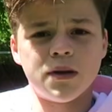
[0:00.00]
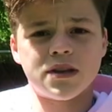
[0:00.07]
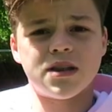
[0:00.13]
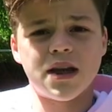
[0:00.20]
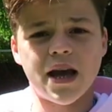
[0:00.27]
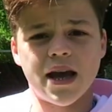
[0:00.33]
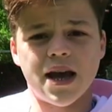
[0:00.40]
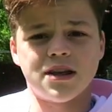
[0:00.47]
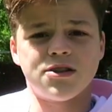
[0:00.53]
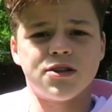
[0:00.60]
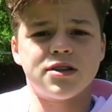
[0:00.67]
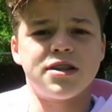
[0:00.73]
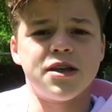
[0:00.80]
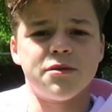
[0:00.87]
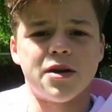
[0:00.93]
But today, as you
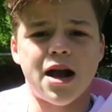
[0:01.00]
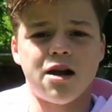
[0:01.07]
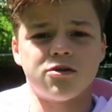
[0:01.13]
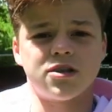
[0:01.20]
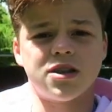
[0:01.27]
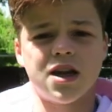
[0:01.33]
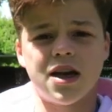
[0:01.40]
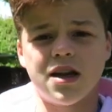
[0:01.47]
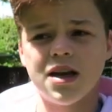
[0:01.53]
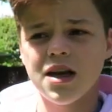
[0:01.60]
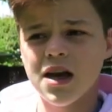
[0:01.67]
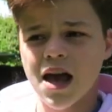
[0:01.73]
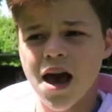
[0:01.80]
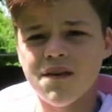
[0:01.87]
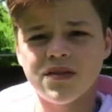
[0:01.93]
can see, we're outside.
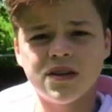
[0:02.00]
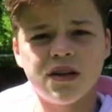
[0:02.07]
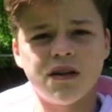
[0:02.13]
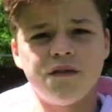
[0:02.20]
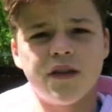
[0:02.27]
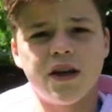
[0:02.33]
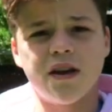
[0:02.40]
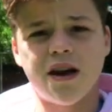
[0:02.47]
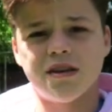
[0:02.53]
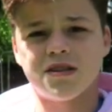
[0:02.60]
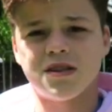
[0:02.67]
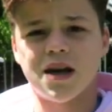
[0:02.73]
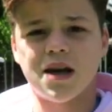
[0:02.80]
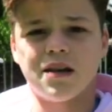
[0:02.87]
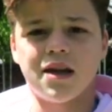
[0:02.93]
Haven't done a video
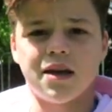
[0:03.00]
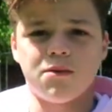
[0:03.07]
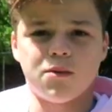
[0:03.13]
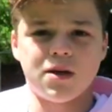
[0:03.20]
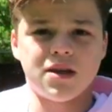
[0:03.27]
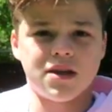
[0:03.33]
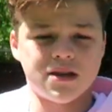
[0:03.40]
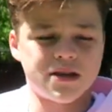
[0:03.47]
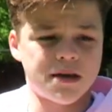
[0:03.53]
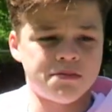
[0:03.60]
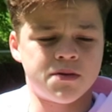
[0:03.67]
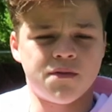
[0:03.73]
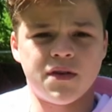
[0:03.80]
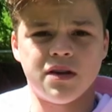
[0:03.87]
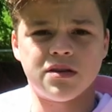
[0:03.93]
outside like one of these
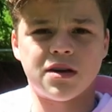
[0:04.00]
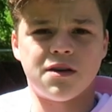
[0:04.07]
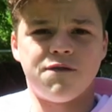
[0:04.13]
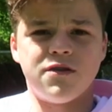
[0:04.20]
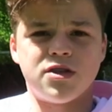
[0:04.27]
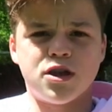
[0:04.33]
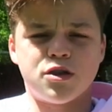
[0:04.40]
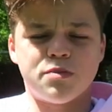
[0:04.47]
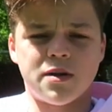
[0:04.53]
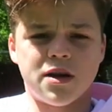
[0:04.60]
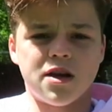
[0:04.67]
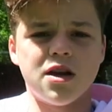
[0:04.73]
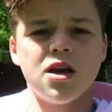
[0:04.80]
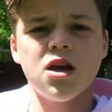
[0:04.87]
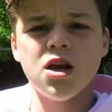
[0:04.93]
types of videos, like a fidget
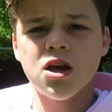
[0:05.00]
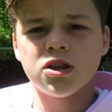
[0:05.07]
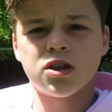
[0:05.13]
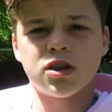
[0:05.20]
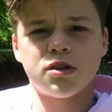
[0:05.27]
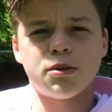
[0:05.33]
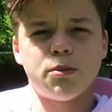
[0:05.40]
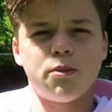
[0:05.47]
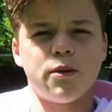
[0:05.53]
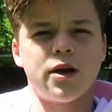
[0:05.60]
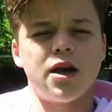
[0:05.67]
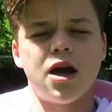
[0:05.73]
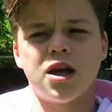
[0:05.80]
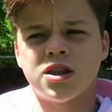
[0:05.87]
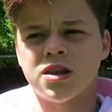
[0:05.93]
spinner. So this should be
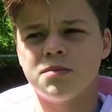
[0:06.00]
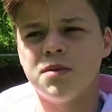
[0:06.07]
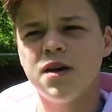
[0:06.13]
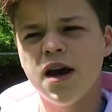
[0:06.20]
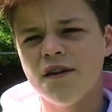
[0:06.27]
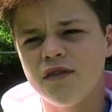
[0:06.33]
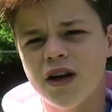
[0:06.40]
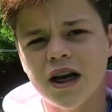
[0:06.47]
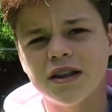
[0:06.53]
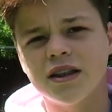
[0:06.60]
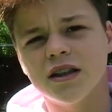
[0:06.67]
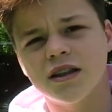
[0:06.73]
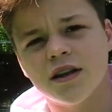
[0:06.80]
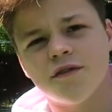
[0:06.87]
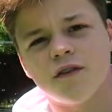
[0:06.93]
pretty awesome. If you guys
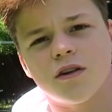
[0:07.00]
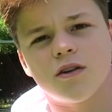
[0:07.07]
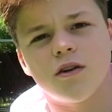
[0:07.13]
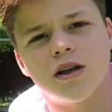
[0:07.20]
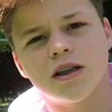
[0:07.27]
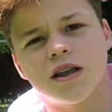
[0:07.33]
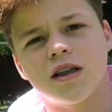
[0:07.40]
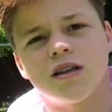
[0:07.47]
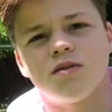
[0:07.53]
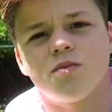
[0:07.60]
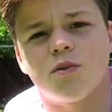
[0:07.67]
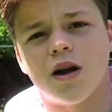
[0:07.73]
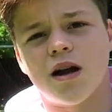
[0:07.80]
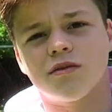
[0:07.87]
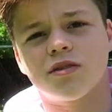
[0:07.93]
hear different noises,
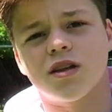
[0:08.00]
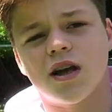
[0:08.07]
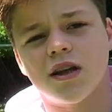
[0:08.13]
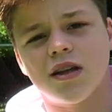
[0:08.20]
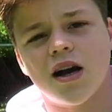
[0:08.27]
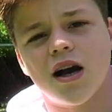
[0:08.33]
we're outside,